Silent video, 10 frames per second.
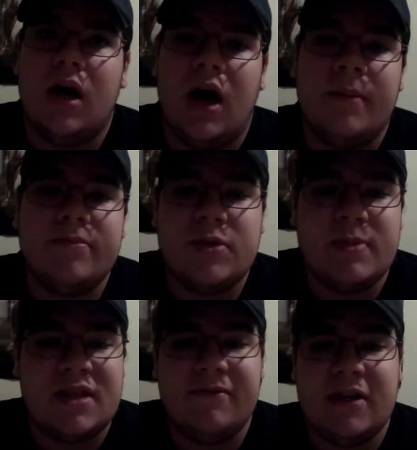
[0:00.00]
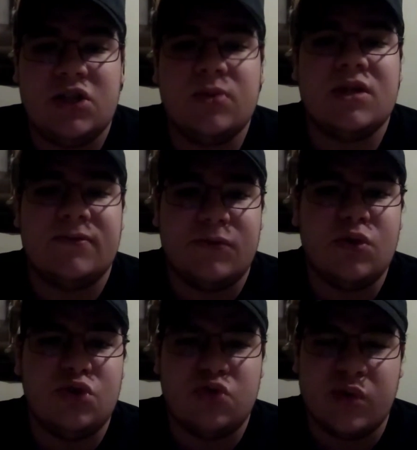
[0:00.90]
I'm specifically doing this
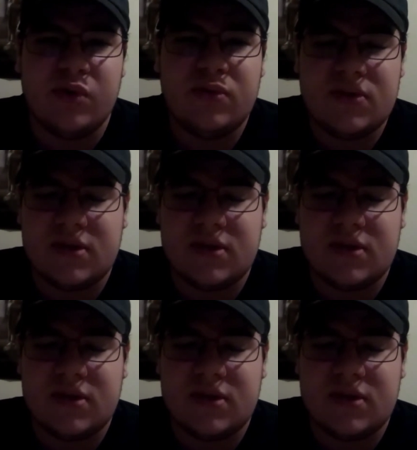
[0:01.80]
for drones,